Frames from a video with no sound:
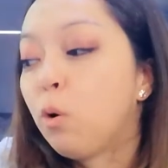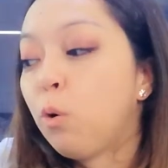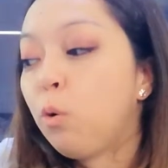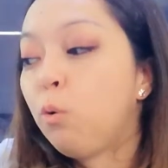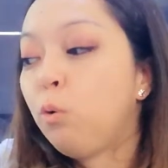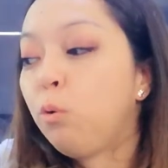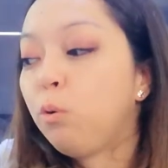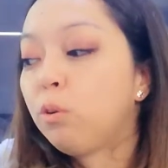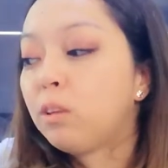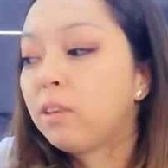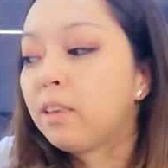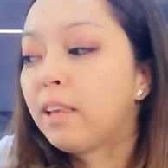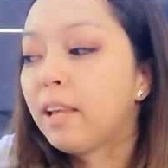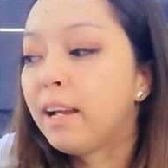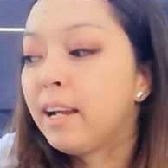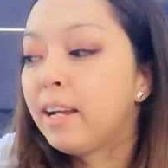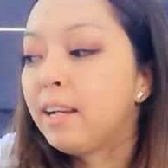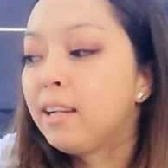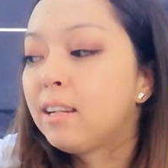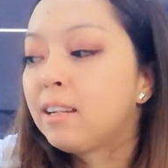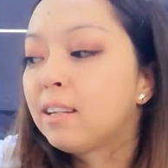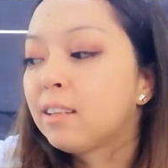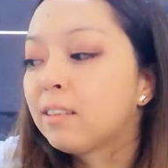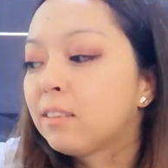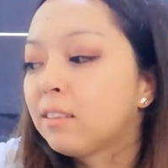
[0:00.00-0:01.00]
old, like
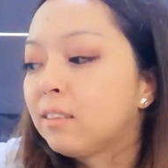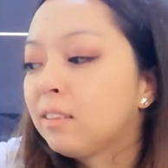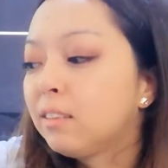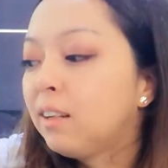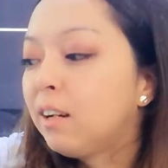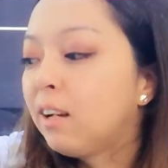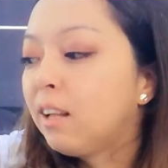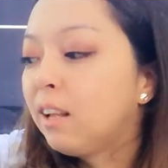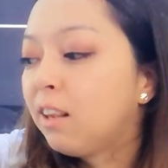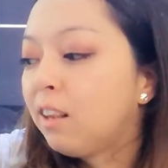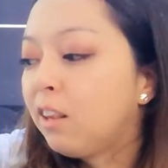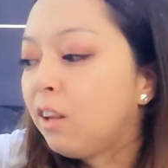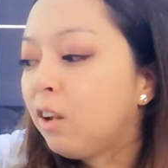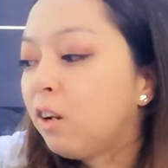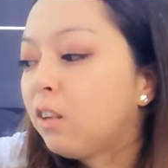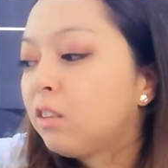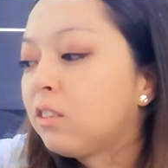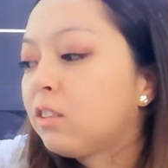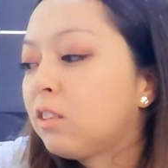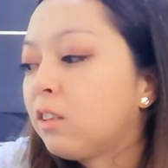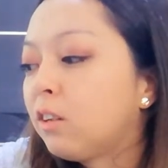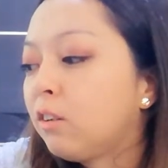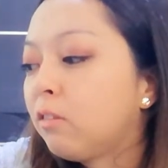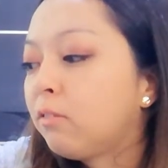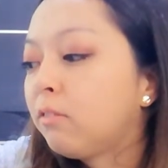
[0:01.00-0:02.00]
a
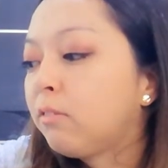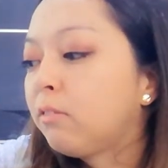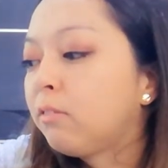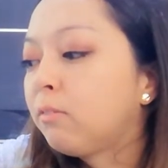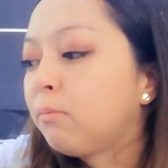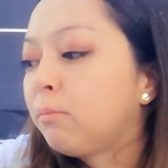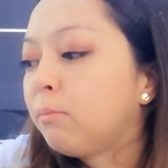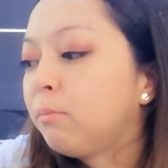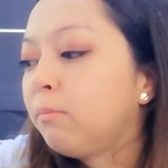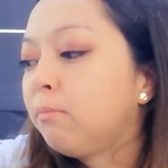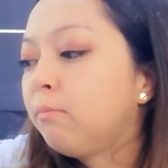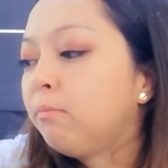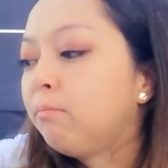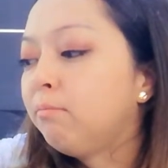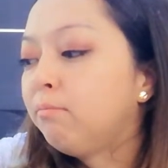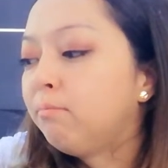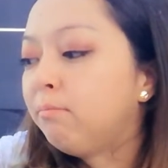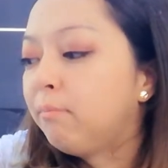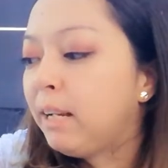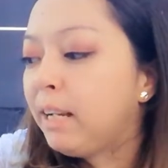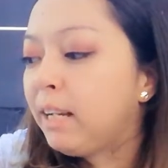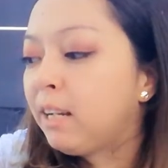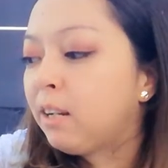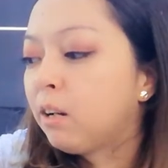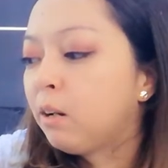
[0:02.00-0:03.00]
lot of
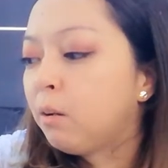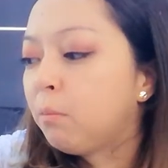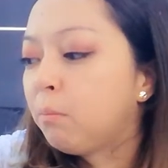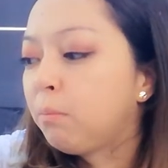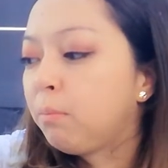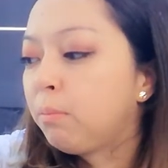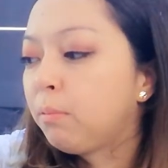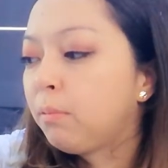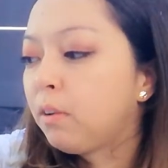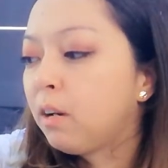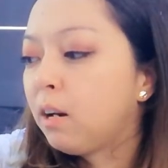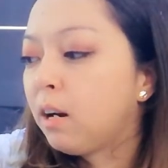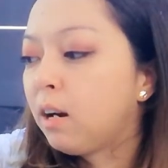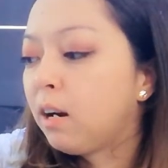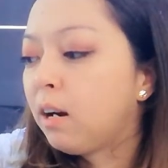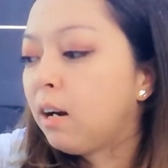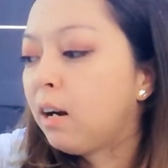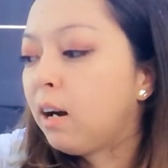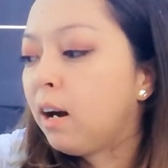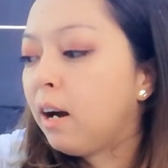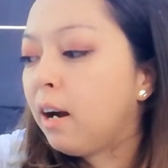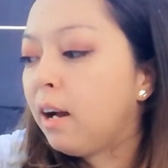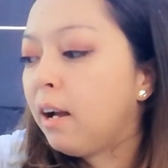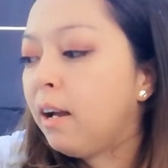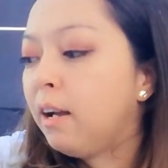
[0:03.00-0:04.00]
makeup
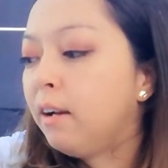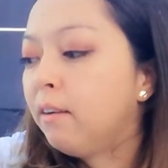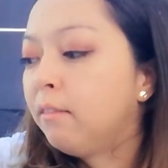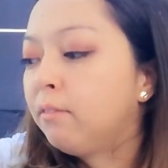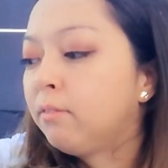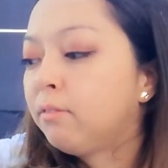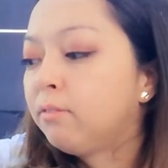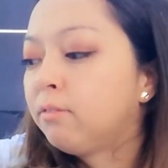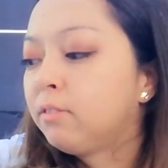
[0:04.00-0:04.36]
I have.